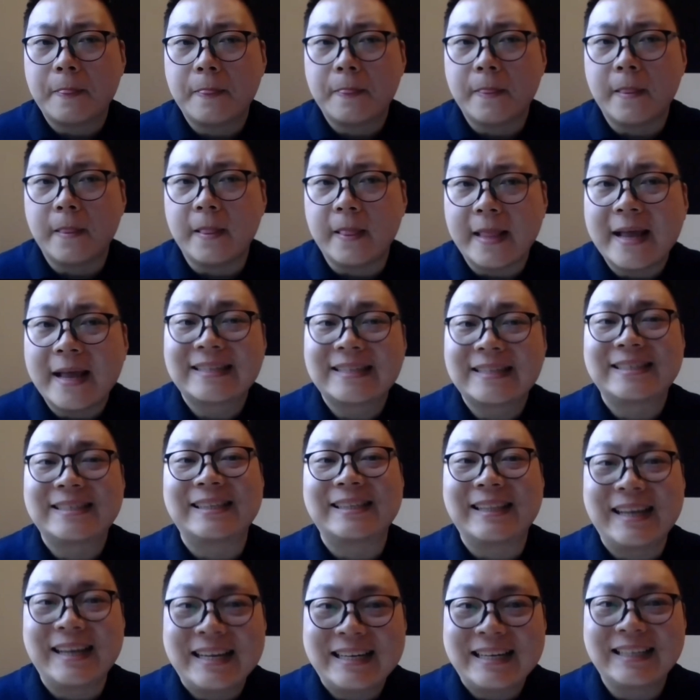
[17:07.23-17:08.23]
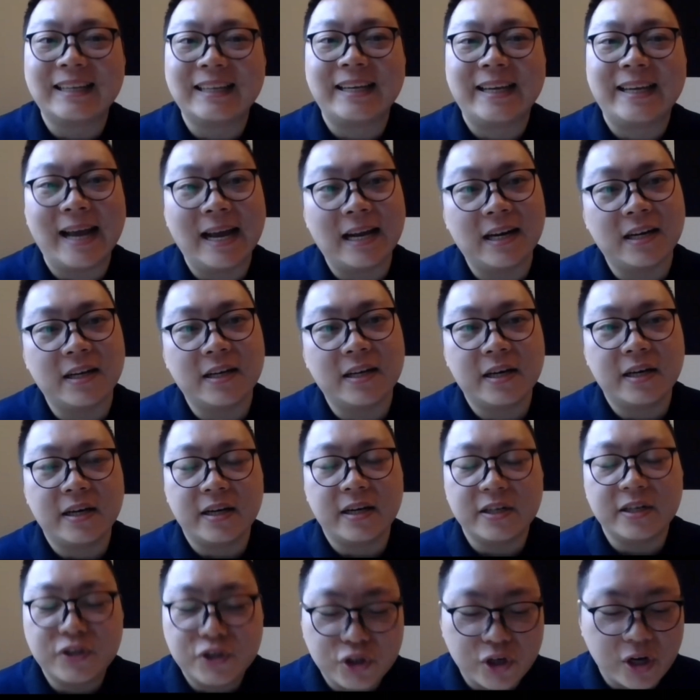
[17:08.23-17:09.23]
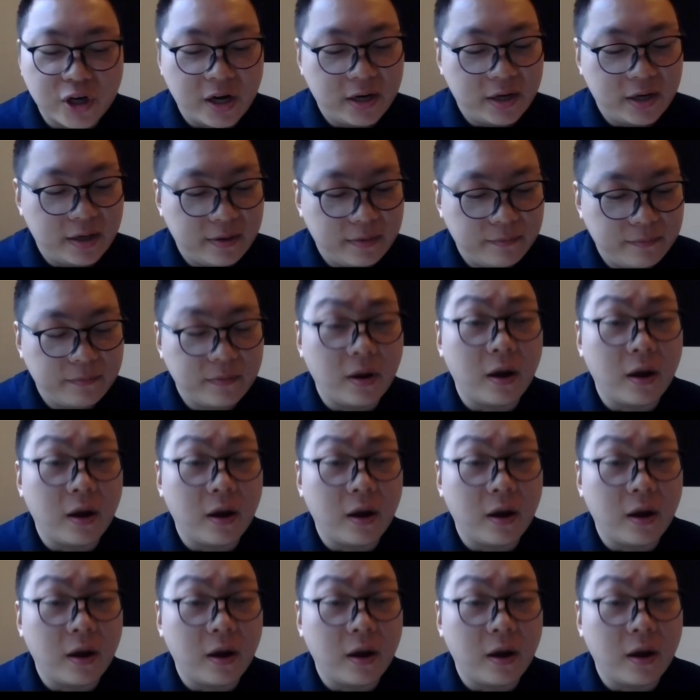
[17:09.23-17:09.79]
next likely candidate is China.